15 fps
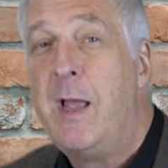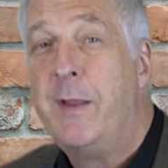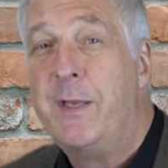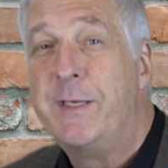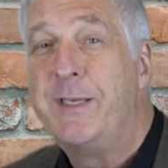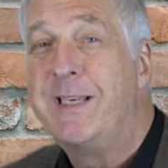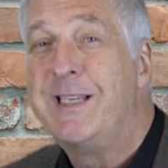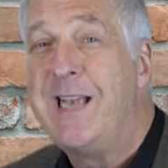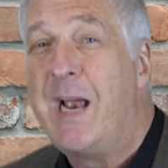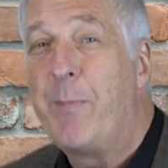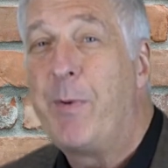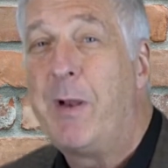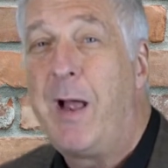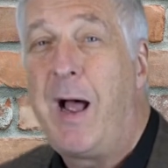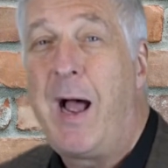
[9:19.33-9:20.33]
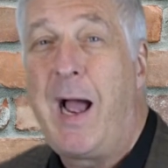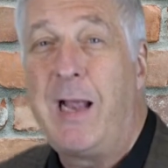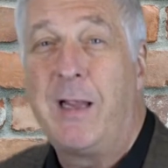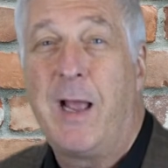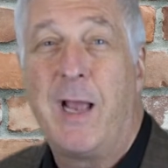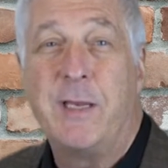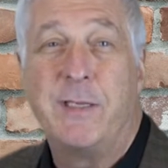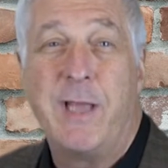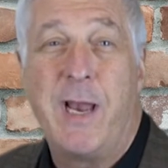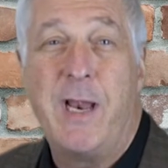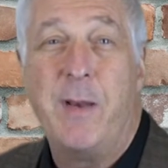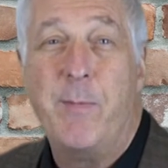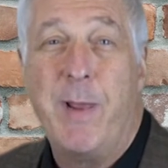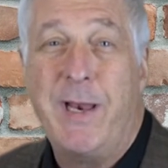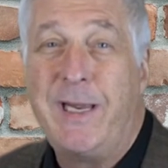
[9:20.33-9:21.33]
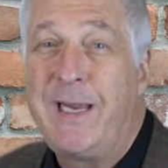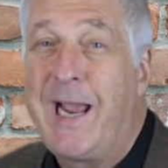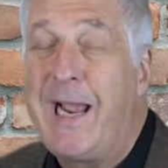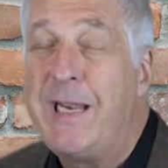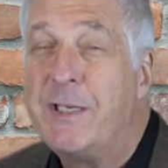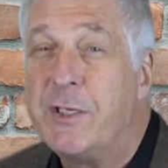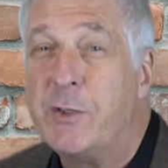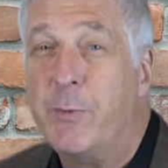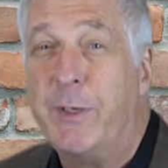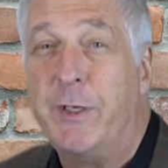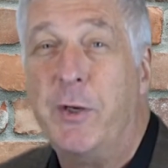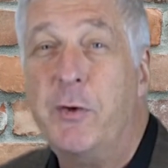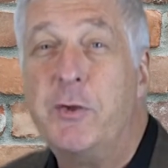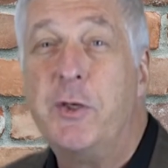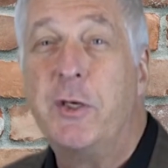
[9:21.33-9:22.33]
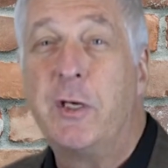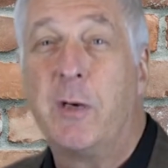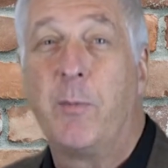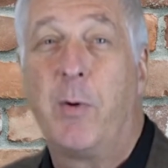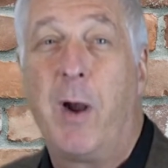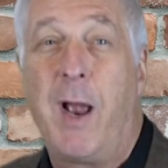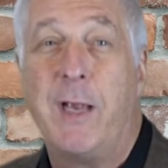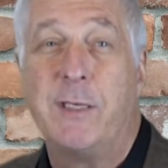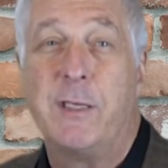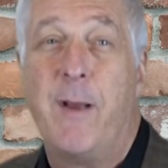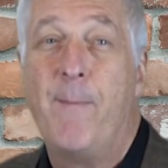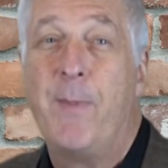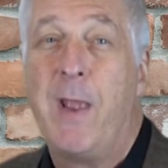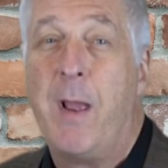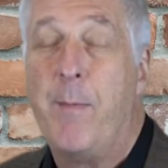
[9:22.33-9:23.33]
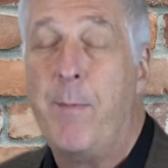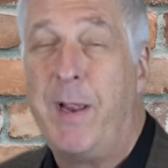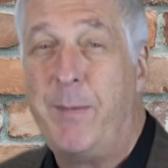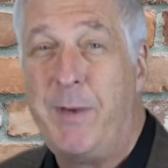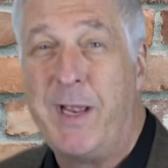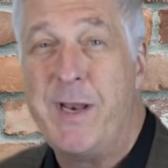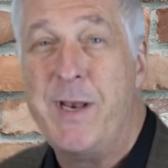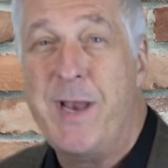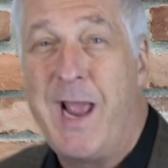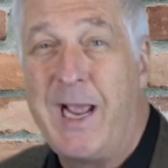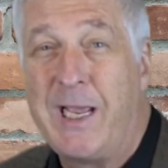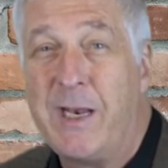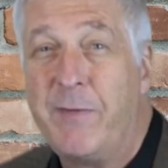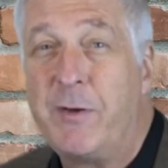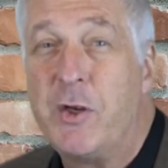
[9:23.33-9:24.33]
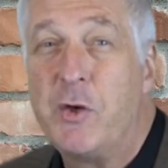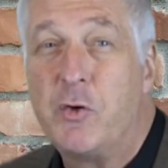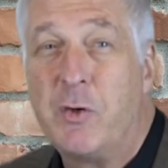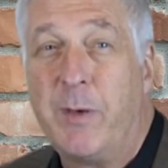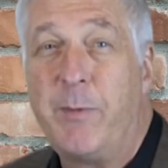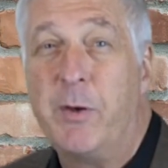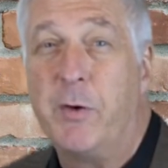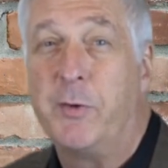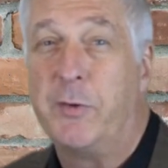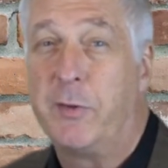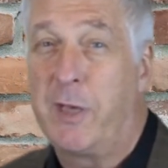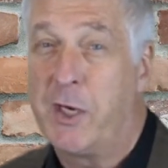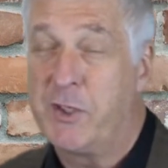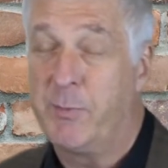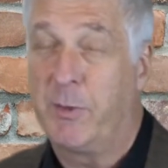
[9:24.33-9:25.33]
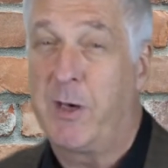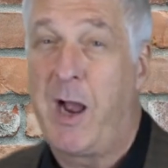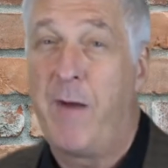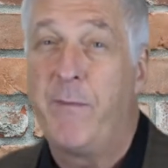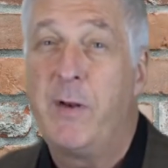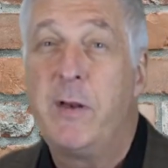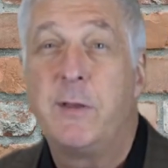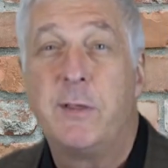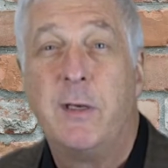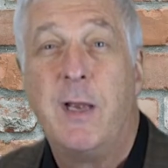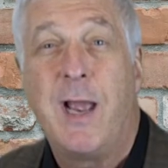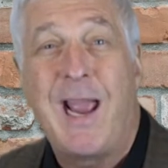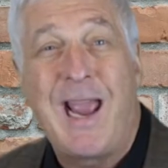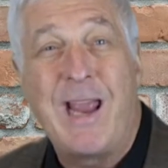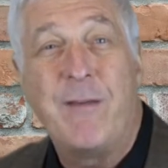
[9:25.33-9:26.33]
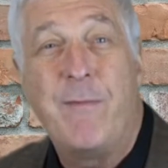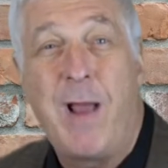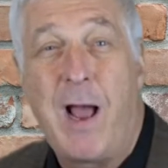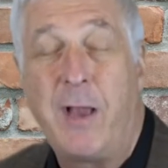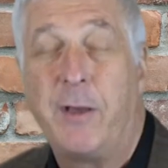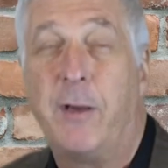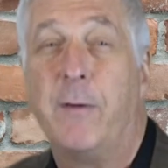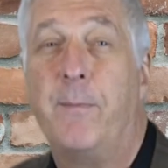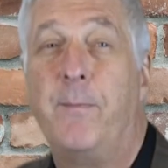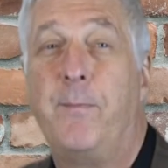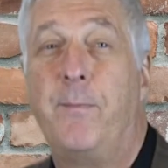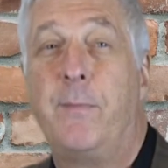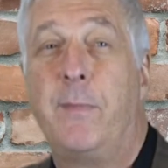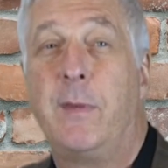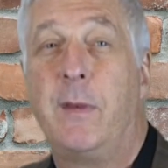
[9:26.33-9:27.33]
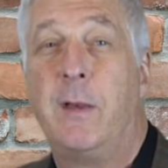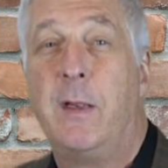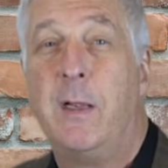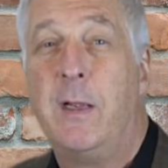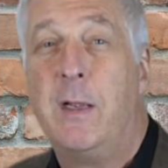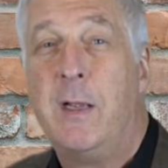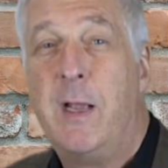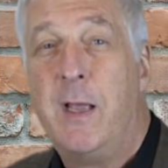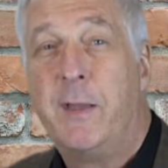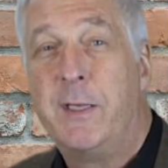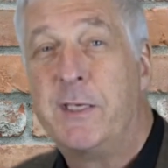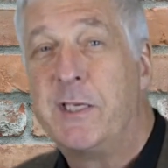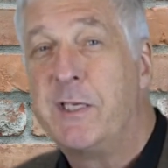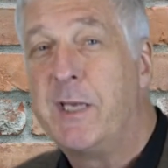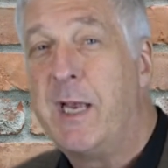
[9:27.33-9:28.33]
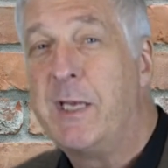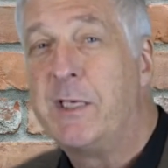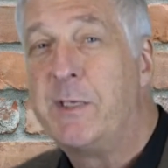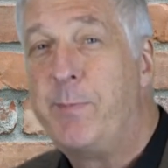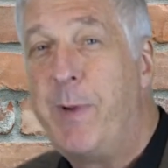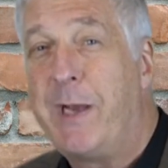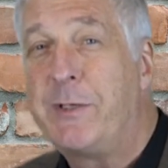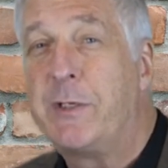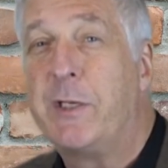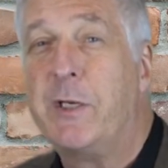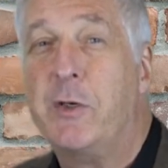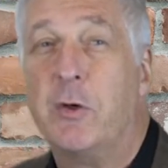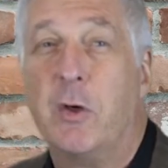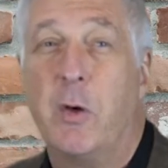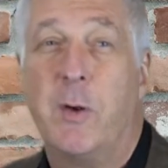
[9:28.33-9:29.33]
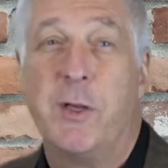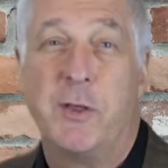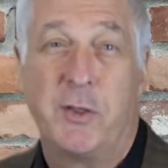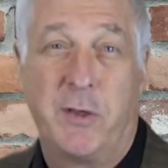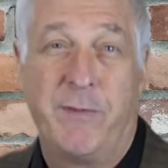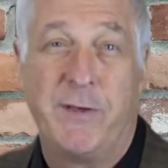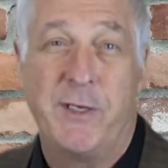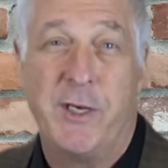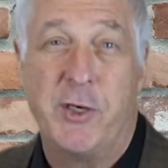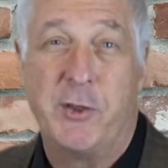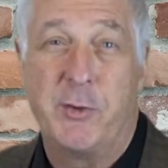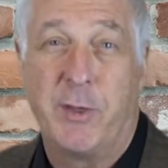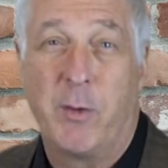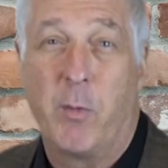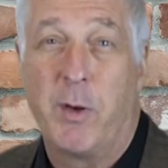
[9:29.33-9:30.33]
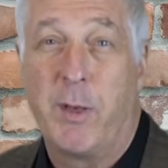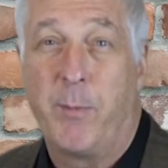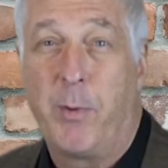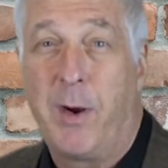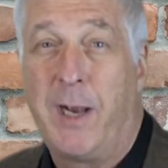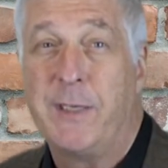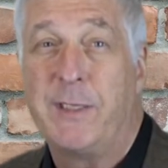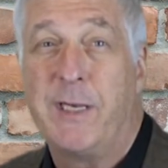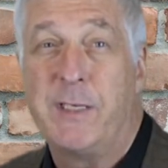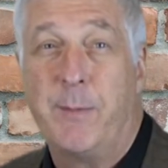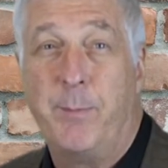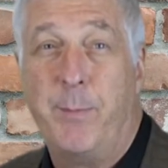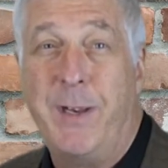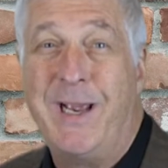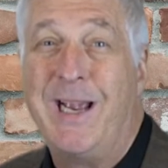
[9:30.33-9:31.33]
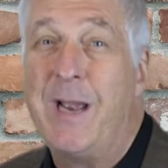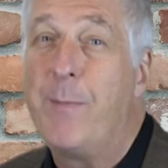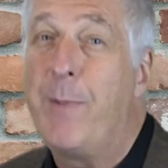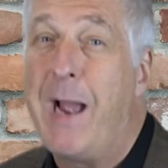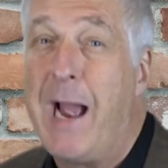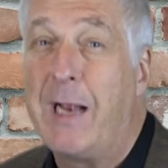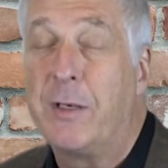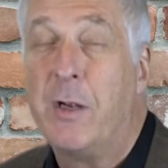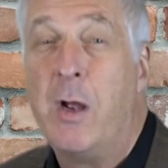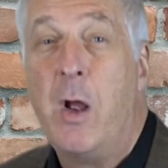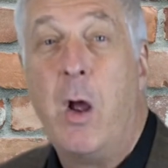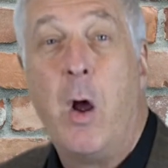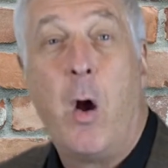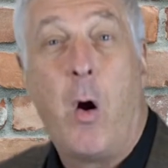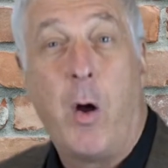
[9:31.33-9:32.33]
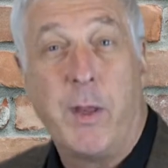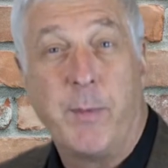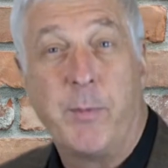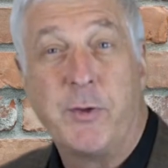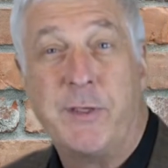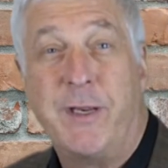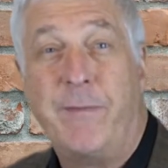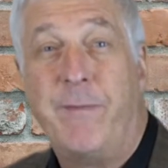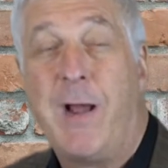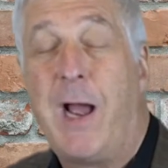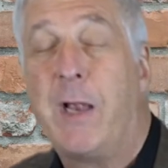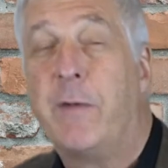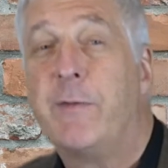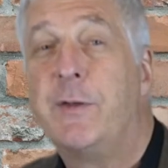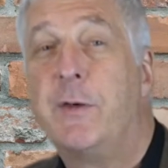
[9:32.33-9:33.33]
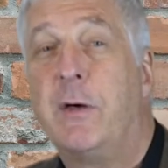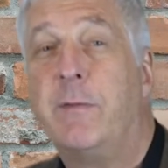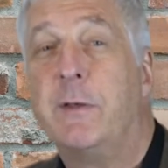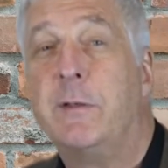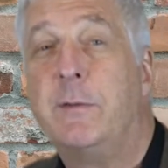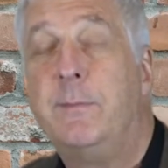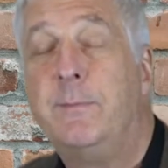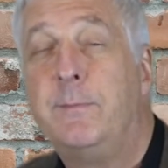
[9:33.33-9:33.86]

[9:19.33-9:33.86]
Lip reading: This example highlights that in many cases, reducing your price may be a negative contributor to customer confidence and value. This is especially true in service industry where the price has a big impact on the perceived value of a service.